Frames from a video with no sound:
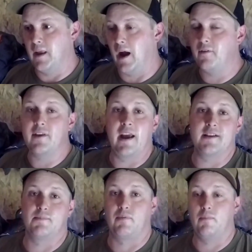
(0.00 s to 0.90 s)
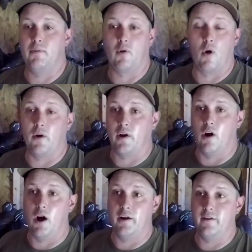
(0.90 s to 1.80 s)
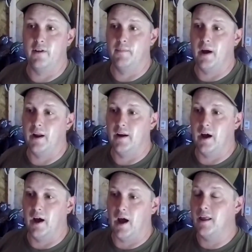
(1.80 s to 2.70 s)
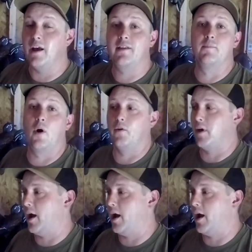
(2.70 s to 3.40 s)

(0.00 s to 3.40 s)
everything has a pro and a con to them, and I like them both.